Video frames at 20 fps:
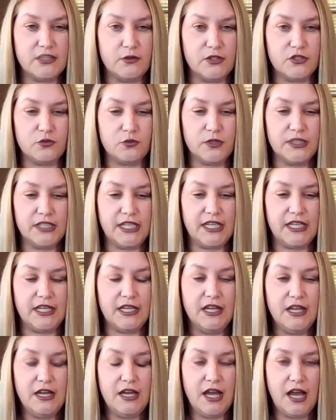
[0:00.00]
So it's
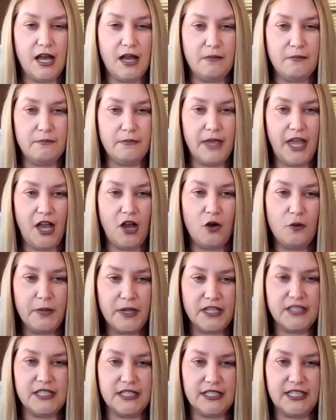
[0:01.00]
really
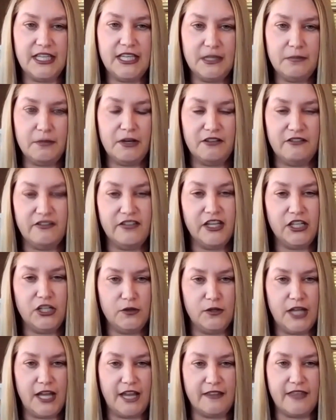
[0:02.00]
helping to keep a
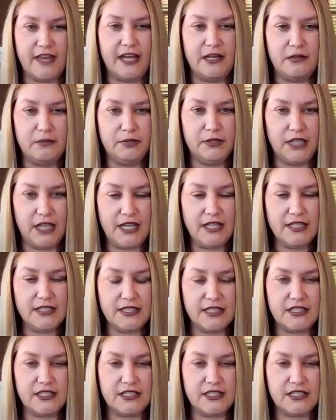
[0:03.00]
venue like that in place